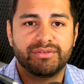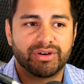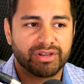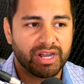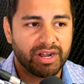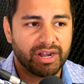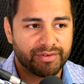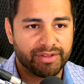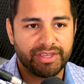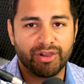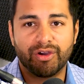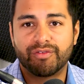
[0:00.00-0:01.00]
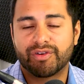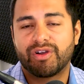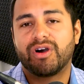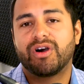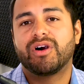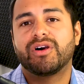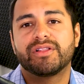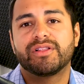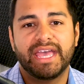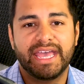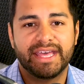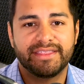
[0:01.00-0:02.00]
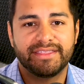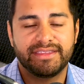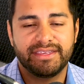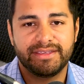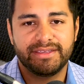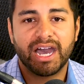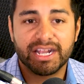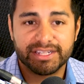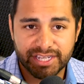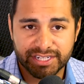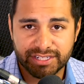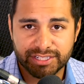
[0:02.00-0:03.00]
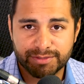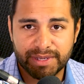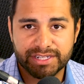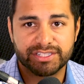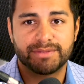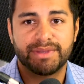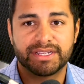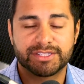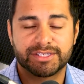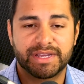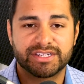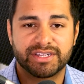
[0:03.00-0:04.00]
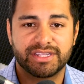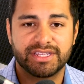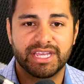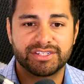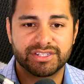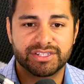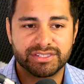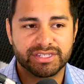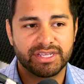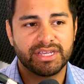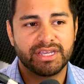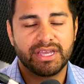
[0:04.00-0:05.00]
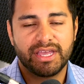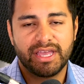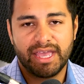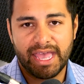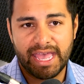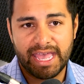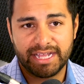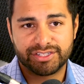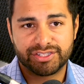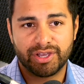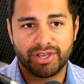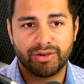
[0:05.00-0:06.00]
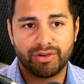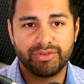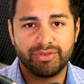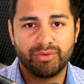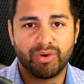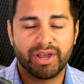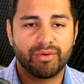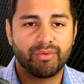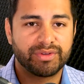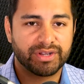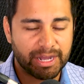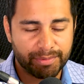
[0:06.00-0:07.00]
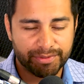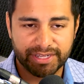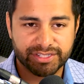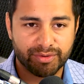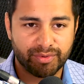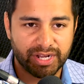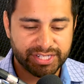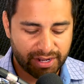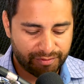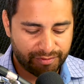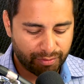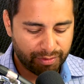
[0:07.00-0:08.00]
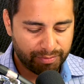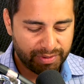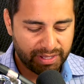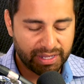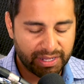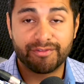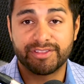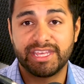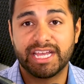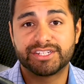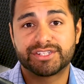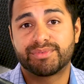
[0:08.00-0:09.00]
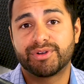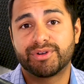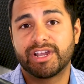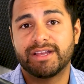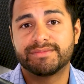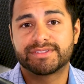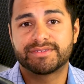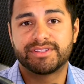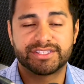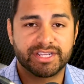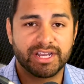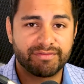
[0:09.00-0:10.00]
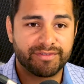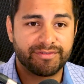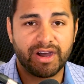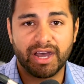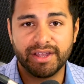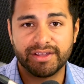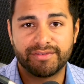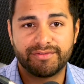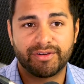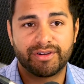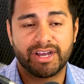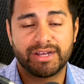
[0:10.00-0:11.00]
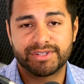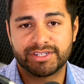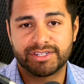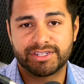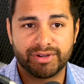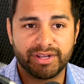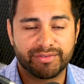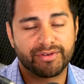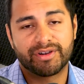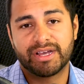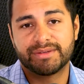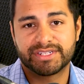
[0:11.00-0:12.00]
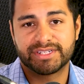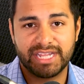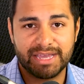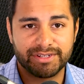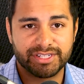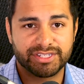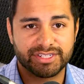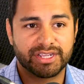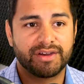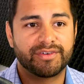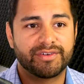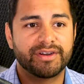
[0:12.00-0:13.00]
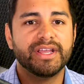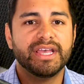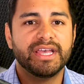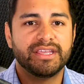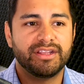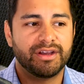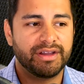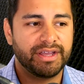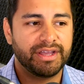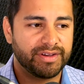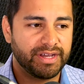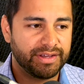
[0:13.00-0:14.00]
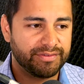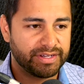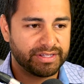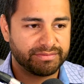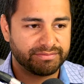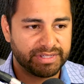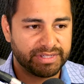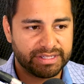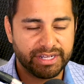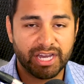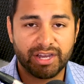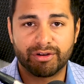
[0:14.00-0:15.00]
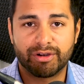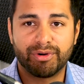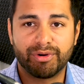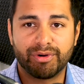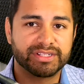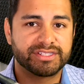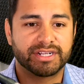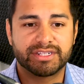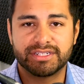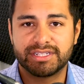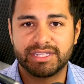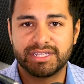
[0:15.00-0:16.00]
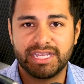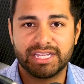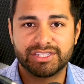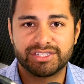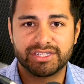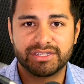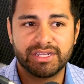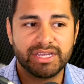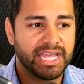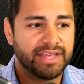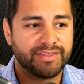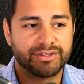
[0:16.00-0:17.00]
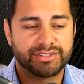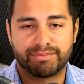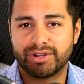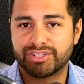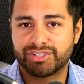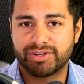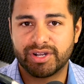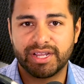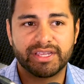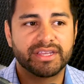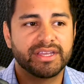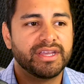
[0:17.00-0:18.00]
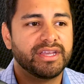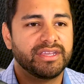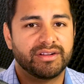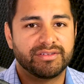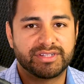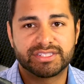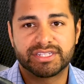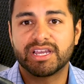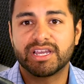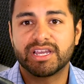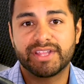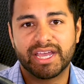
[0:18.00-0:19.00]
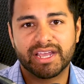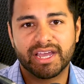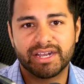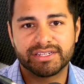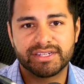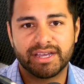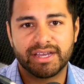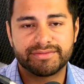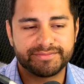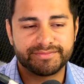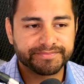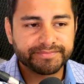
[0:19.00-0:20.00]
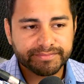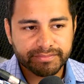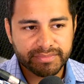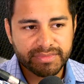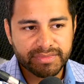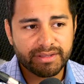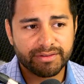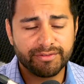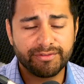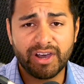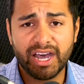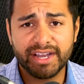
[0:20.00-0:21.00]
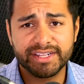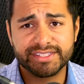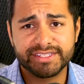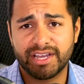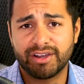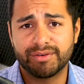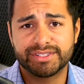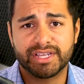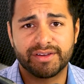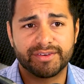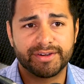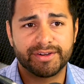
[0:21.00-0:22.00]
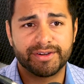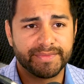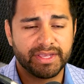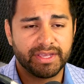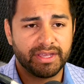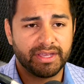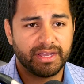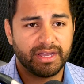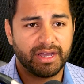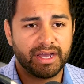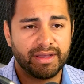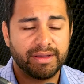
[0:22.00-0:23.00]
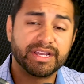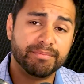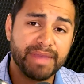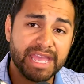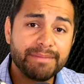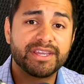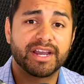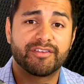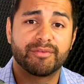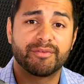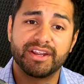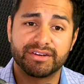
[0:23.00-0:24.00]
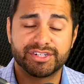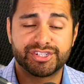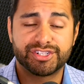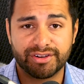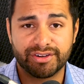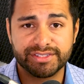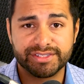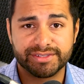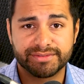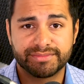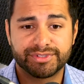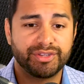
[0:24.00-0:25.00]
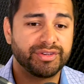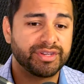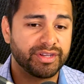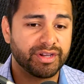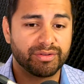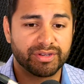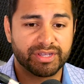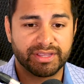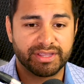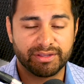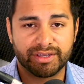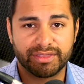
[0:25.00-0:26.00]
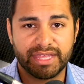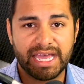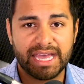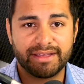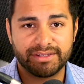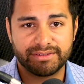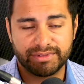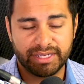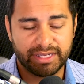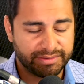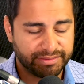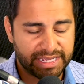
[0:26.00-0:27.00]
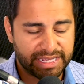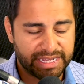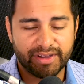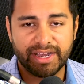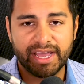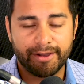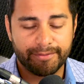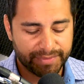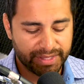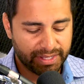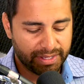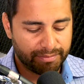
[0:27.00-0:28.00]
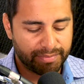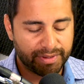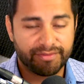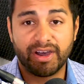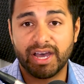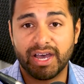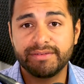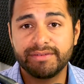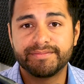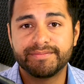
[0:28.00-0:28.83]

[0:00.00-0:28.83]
will cover the overhaul and the hot section inspections, the big inspections on the engines. And so a couple things to watch out for would be, for the engine programs, does it cover FOD, foreign object debris, or foreign object damage? Does it cover, if a nut or a bolt gets sucked into the engine, if there's a bird strike, does it cover that kind of stuff? FOD is not always covered. It may be covered by your insurance, so you can go look at that and find out. But FOD